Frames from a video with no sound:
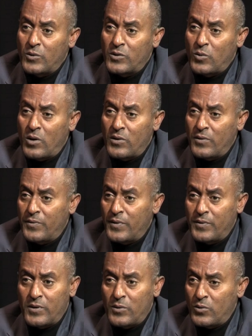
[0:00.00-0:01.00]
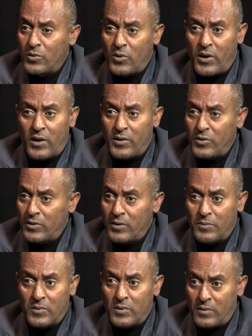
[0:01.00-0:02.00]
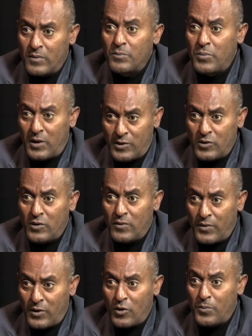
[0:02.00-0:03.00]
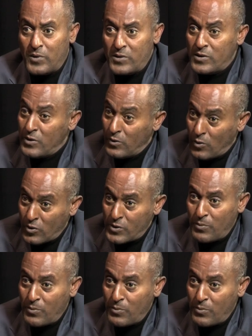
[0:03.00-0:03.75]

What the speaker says: with 250 to 300 and plenty of Ethiopians in those